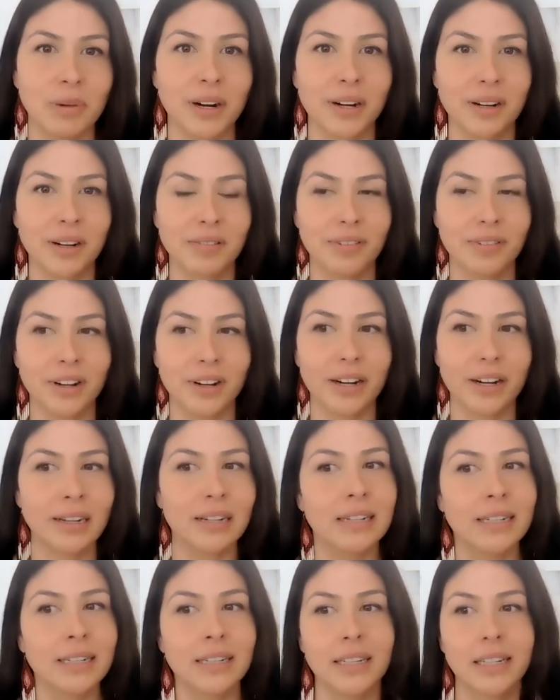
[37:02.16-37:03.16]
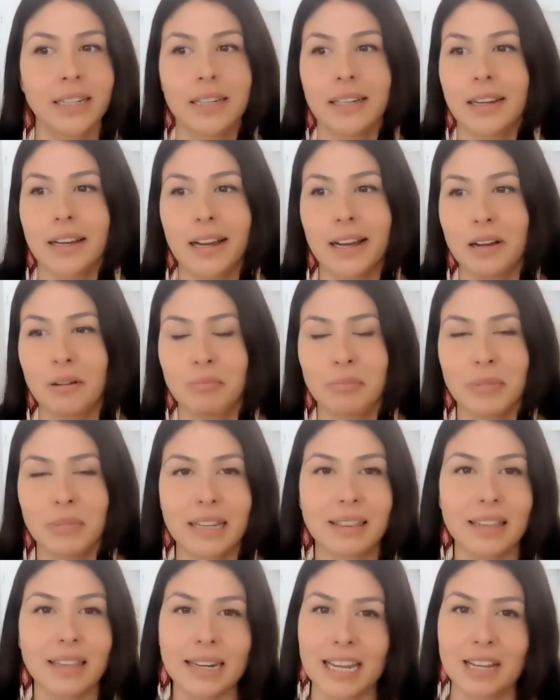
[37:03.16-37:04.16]
part of our,
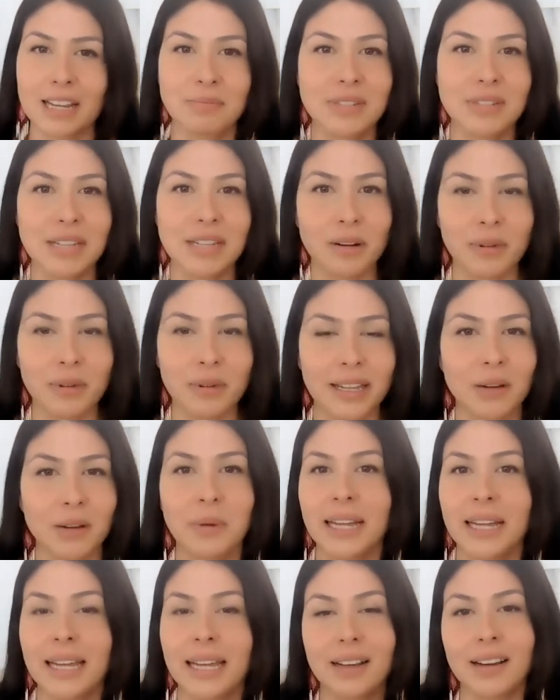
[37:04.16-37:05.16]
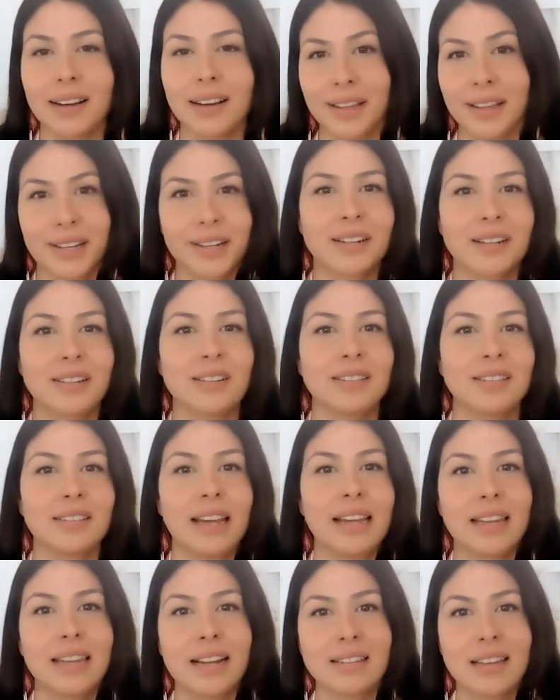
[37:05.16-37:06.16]
like the names that we get colors,
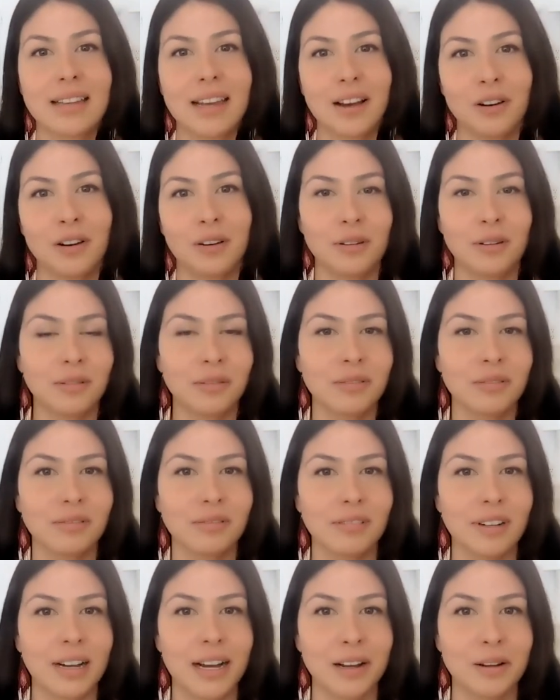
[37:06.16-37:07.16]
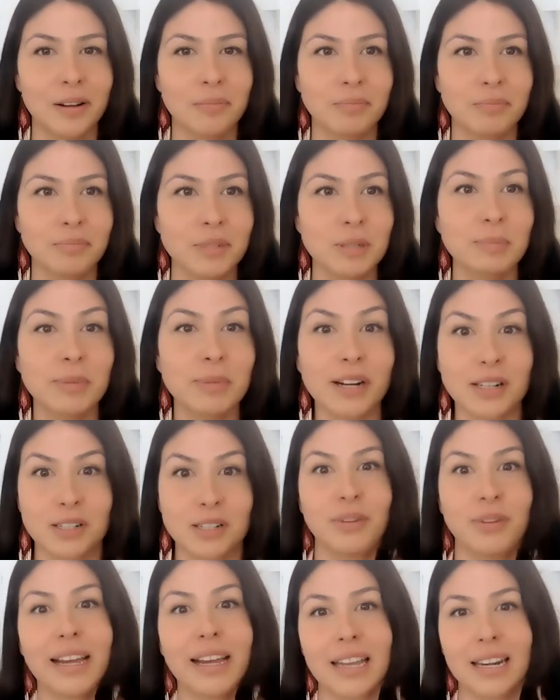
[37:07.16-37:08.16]
and that's how spirits
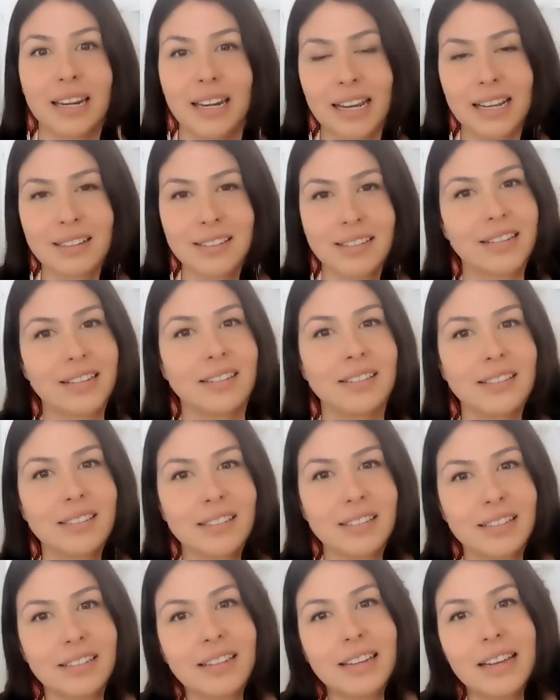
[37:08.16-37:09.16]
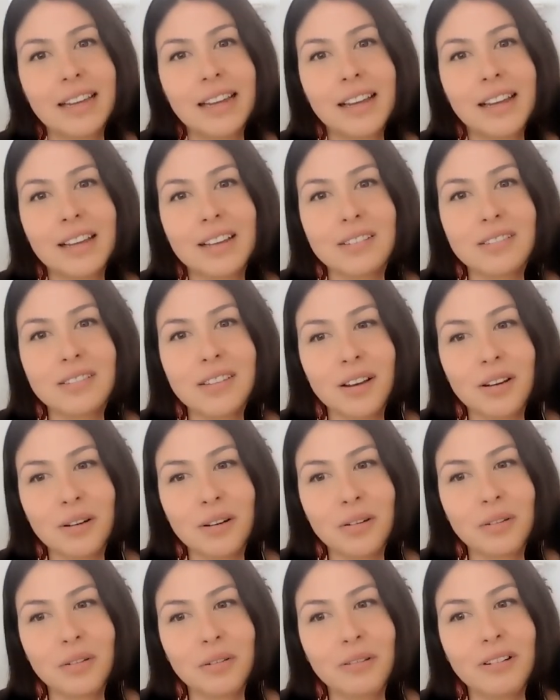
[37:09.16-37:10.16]
recognize us.
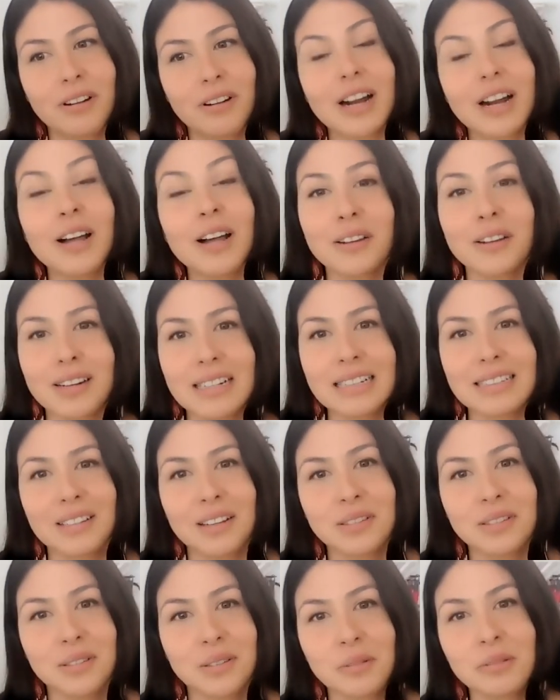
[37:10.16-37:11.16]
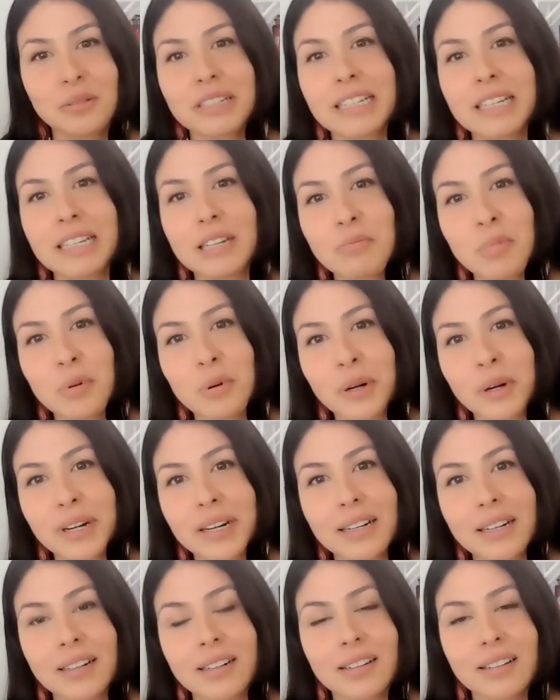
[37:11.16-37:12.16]
So color is also really
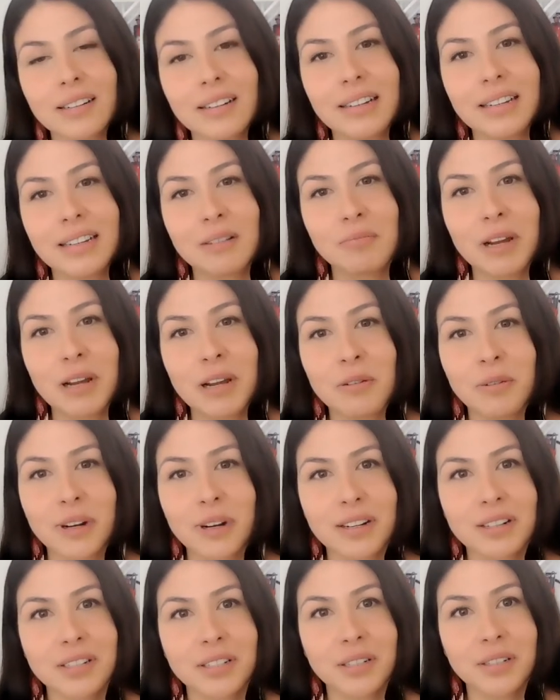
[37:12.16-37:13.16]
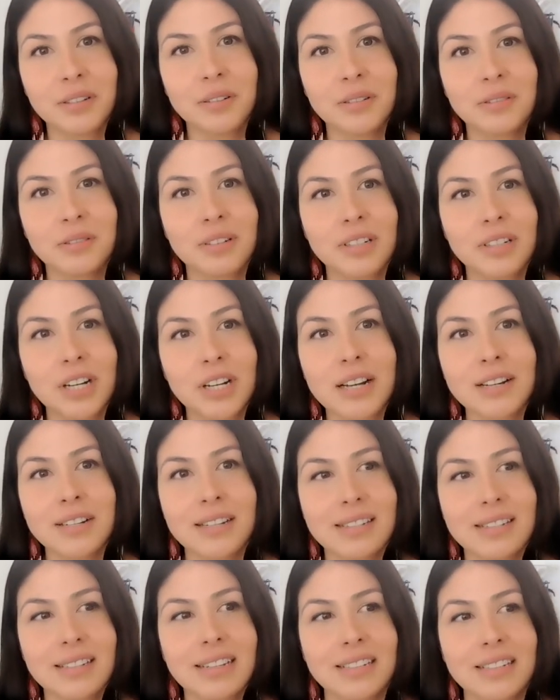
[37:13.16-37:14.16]
important in my work too, not
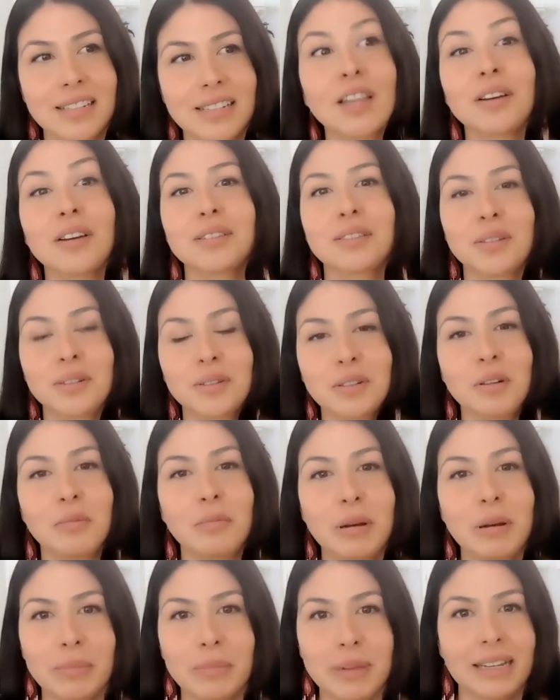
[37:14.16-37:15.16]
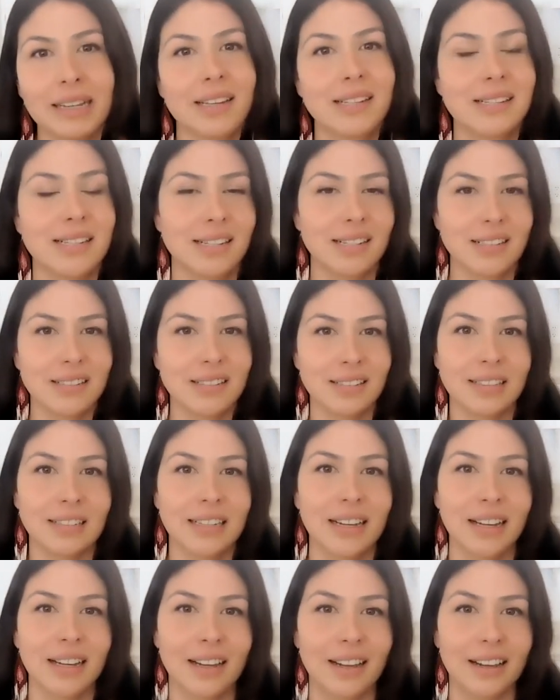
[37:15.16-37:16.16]
just because it looks cool, but because
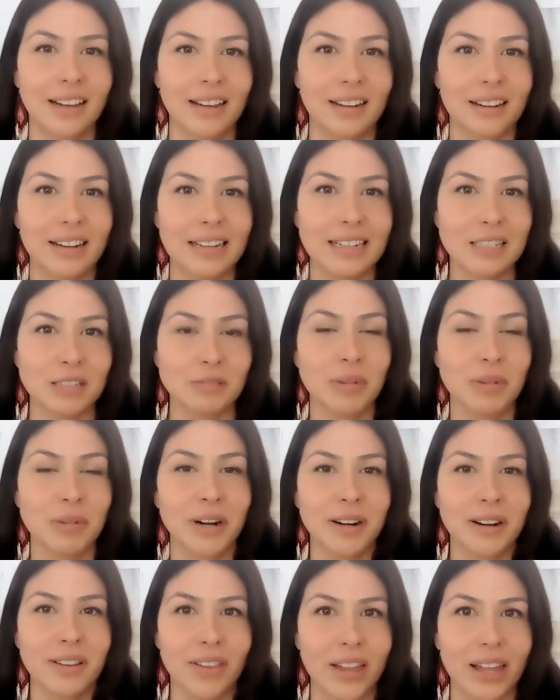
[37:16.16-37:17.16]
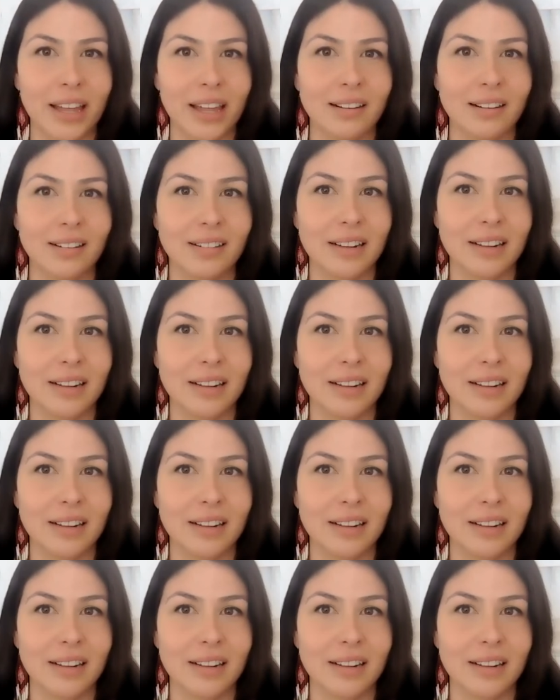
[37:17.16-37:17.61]
it's part of that